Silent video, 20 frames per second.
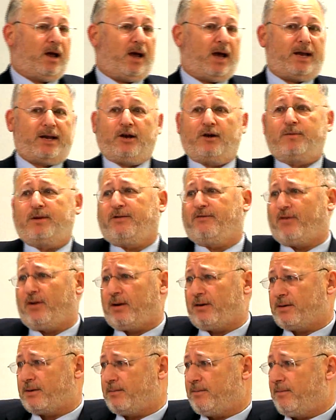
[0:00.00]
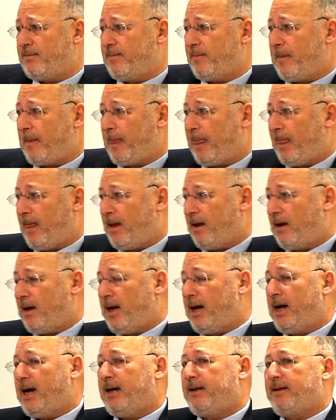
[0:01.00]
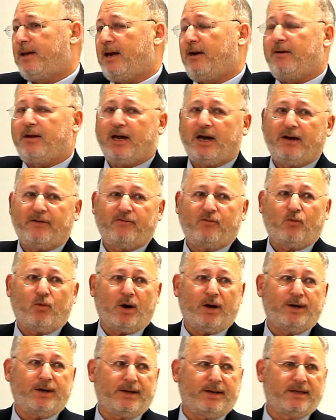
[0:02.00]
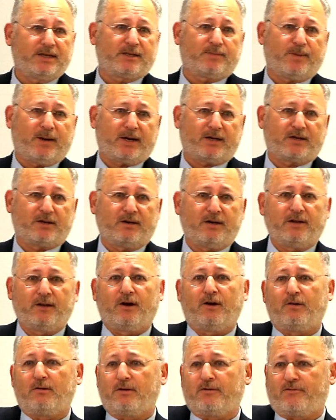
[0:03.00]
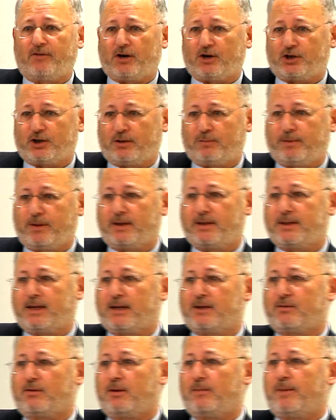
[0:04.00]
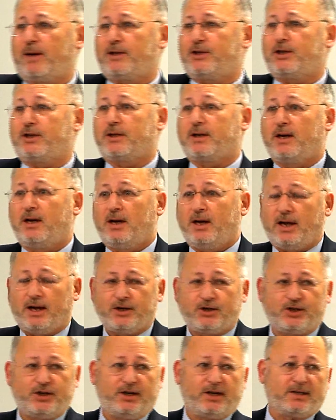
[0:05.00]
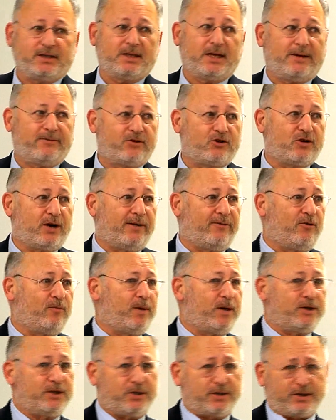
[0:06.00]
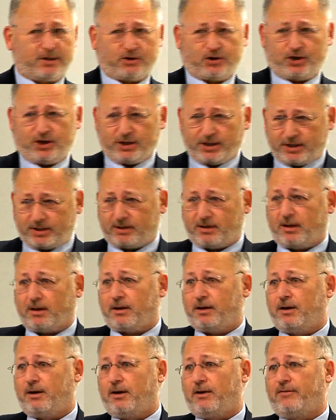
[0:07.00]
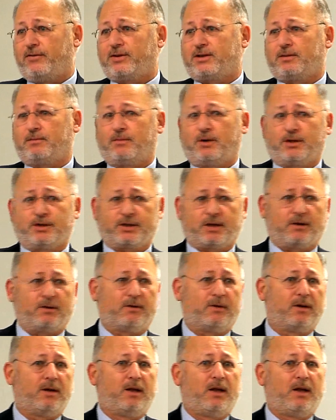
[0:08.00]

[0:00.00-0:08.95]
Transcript: And nobody follows them. And they only have one inspector in the whole of Russia because that's all the budget, and she doesn't have a travel budget, so she is stuck in an office in Moscow.